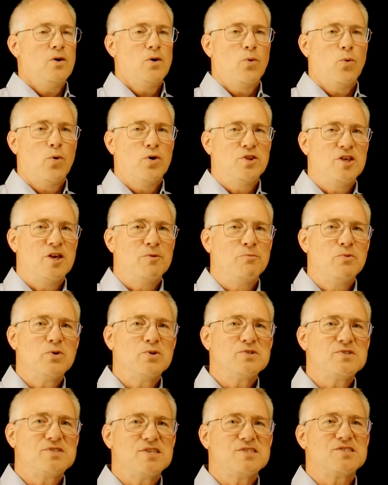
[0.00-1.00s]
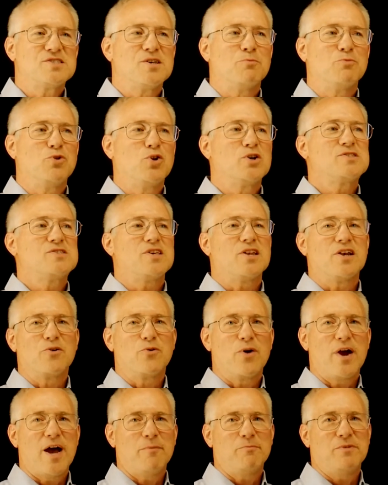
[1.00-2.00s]
When the immune system looks at a
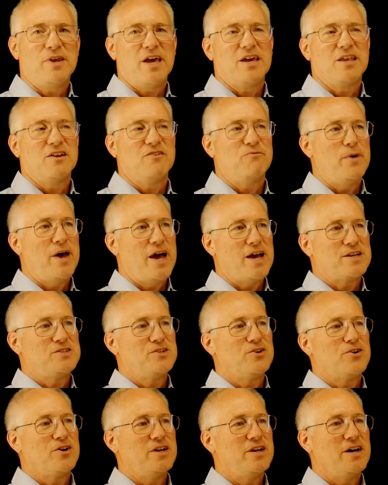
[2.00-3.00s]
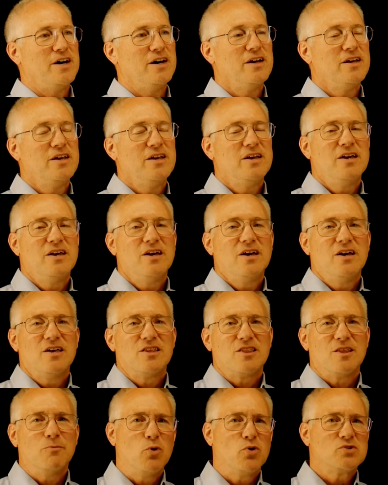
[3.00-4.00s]
gram-negative bacteria,
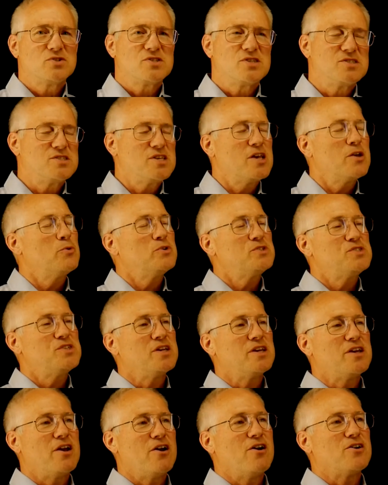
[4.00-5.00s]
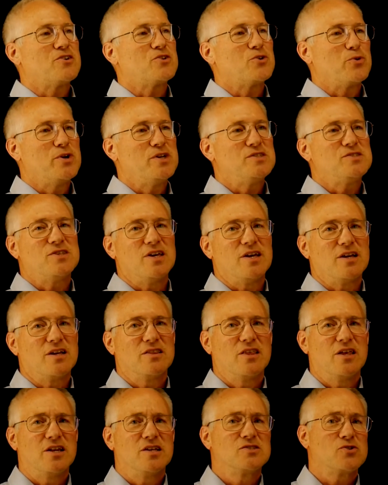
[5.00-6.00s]
the most distinguishing characteristic
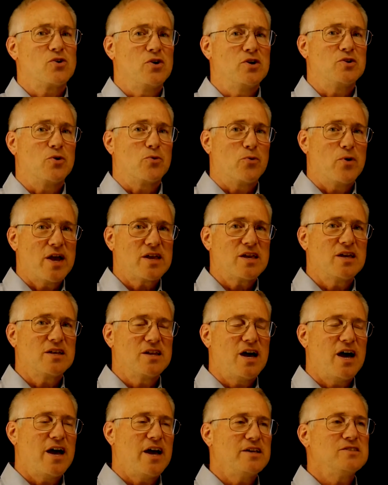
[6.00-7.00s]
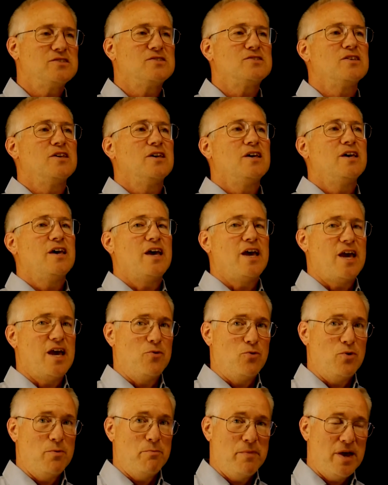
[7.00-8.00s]
that it's going to recognize
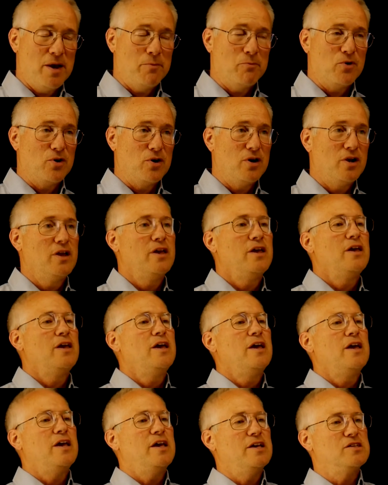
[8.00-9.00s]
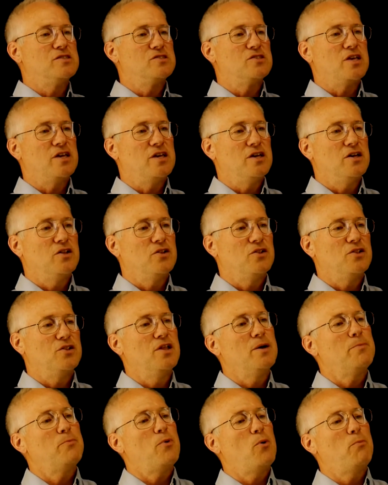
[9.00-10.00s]
and remember is the
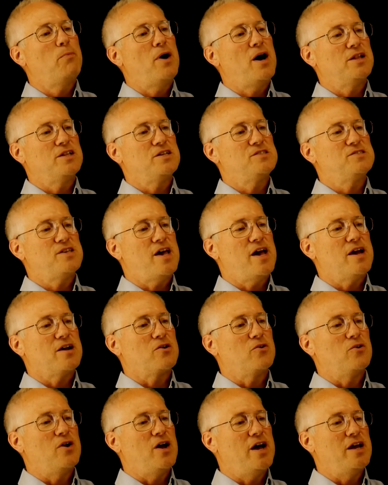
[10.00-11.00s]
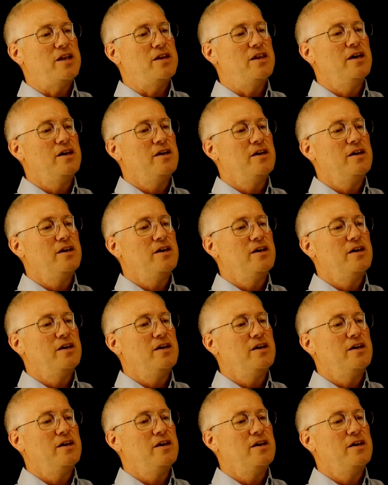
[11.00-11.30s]
lipopolysaccharide.